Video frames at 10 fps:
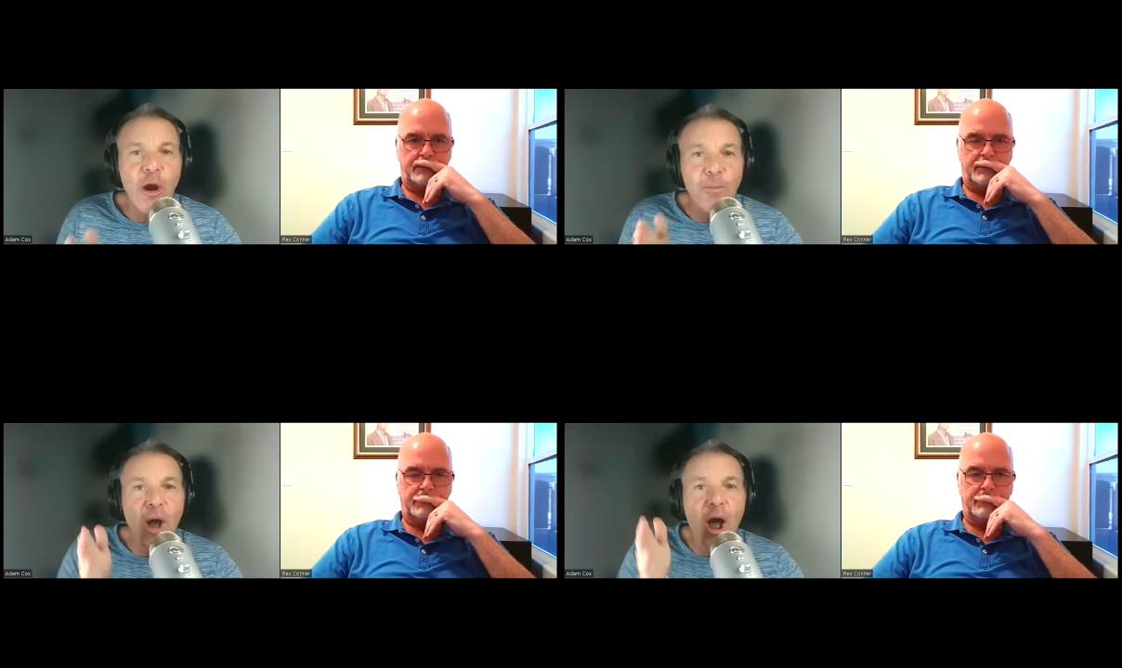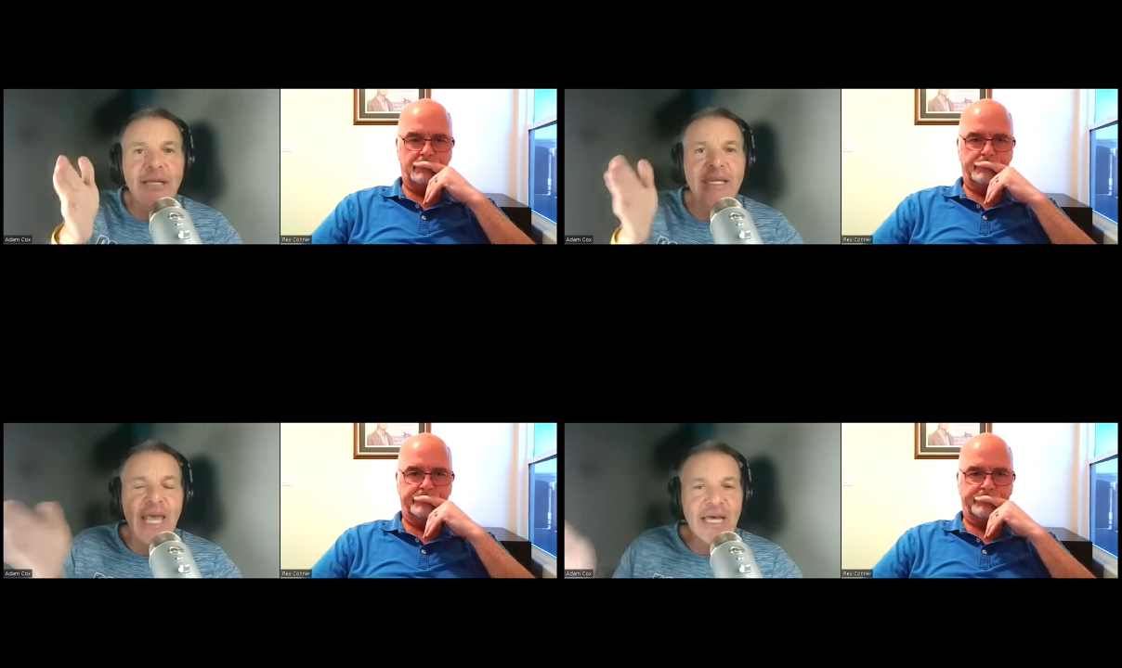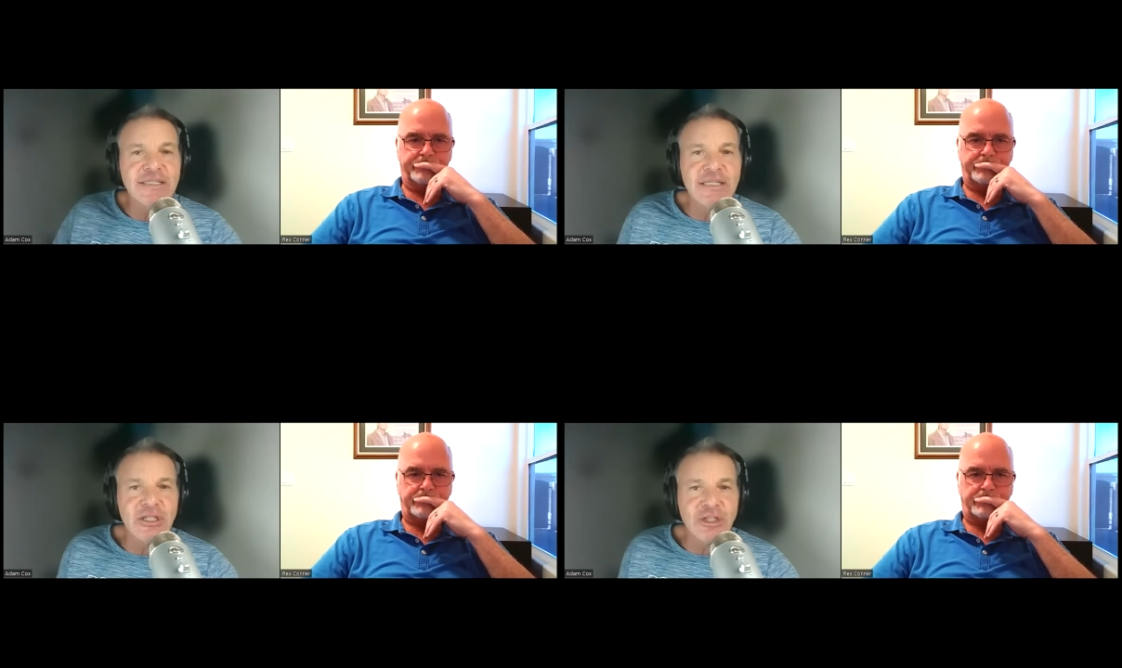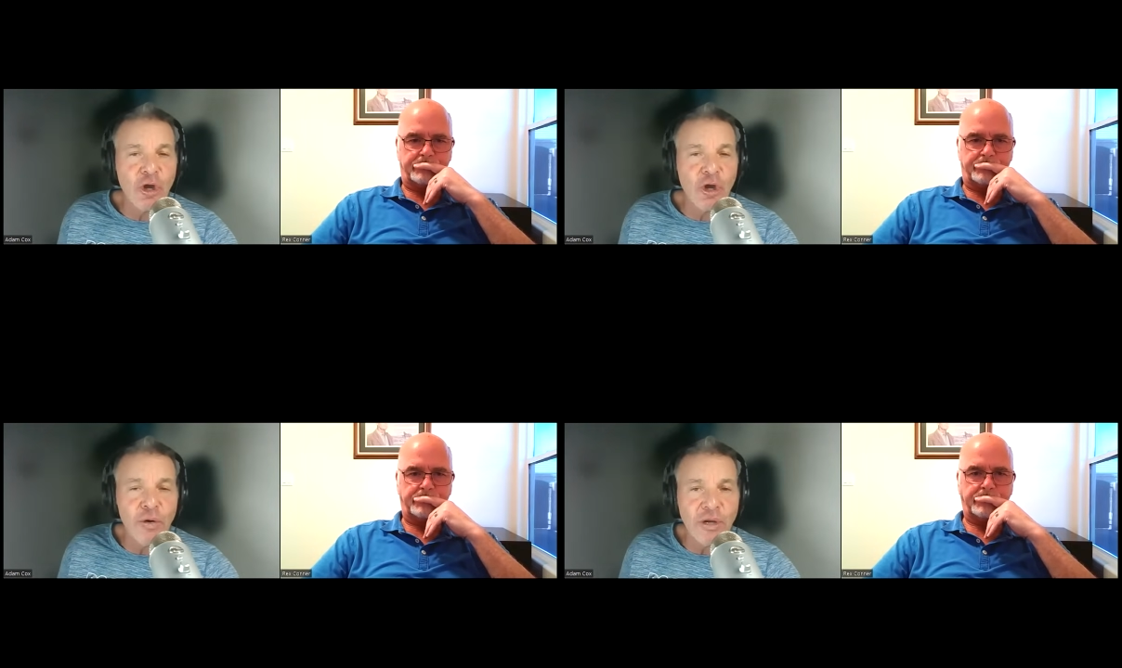Speaker 1: our podcast is
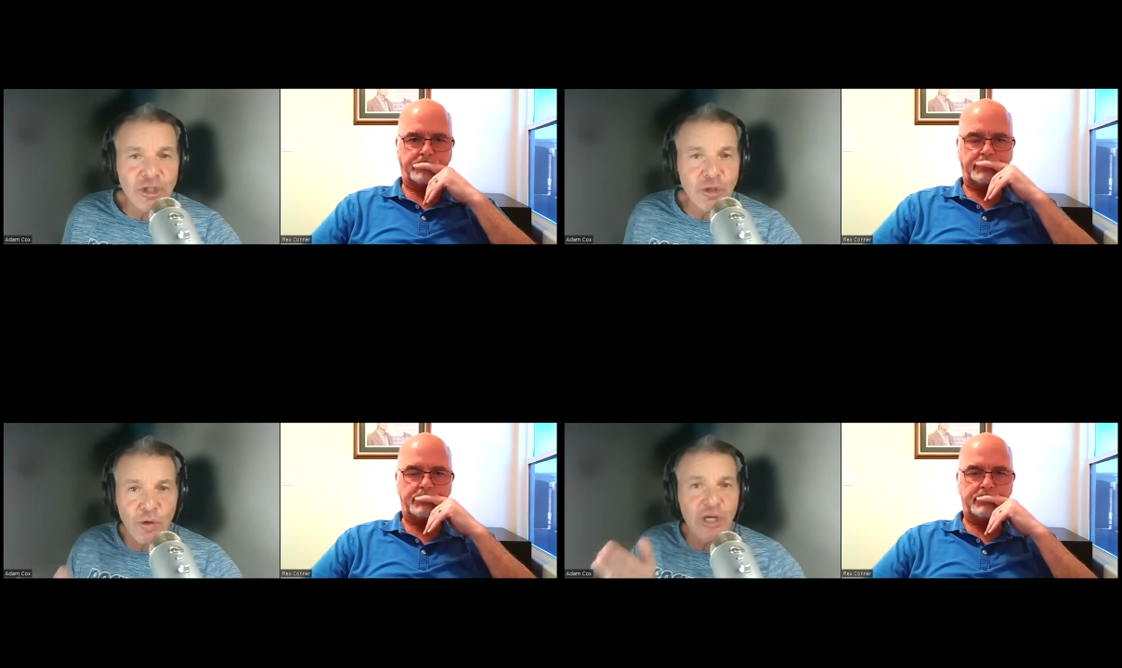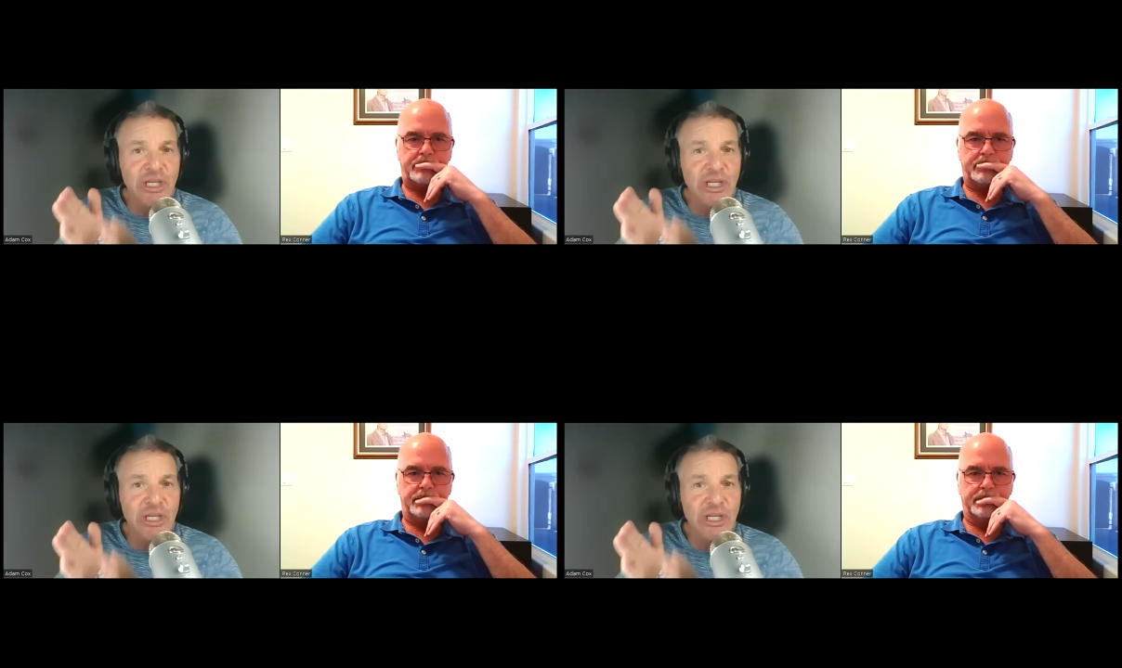going. So we're going to...